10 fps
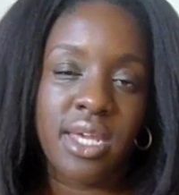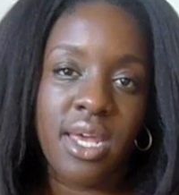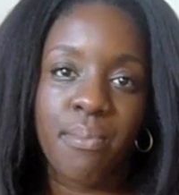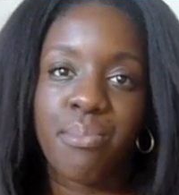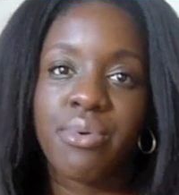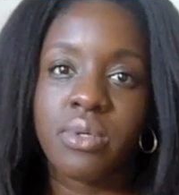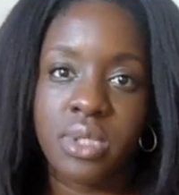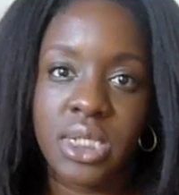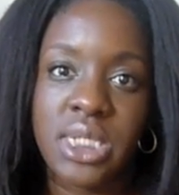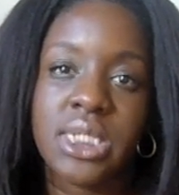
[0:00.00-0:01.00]
get
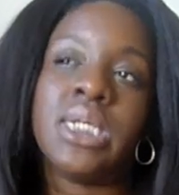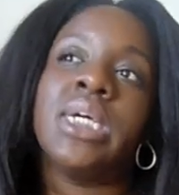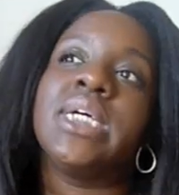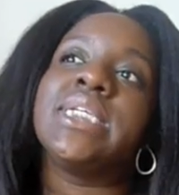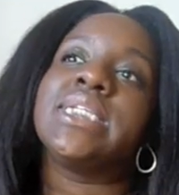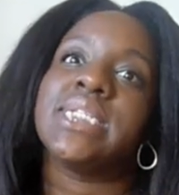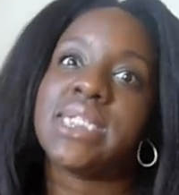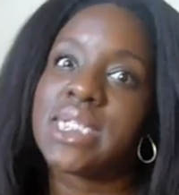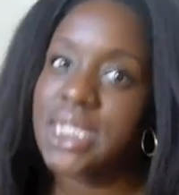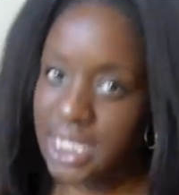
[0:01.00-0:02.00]
pretty
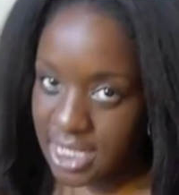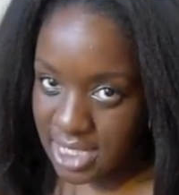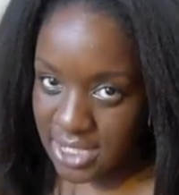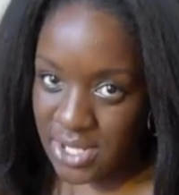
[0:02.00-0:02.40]
sleek.